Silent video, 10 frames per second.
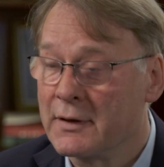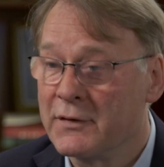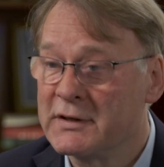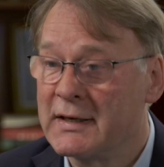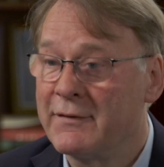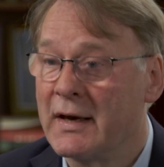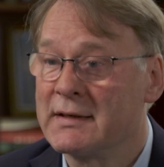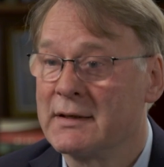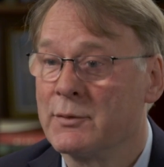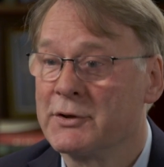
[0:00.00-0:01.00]
So for
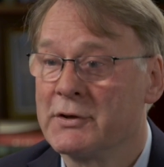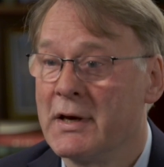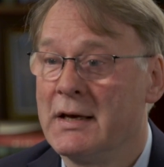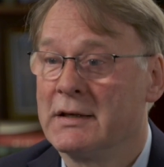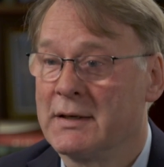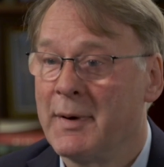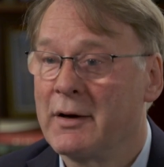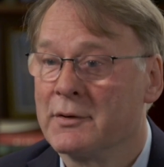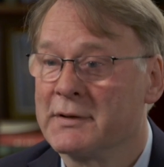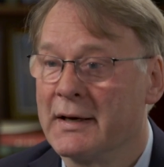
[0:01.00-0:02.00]
CVS, it was
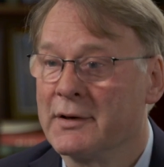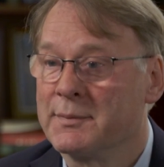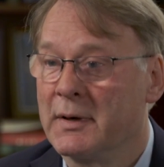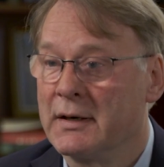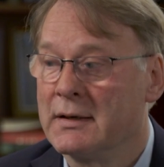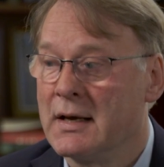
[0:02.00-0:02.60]
tobacco sales. But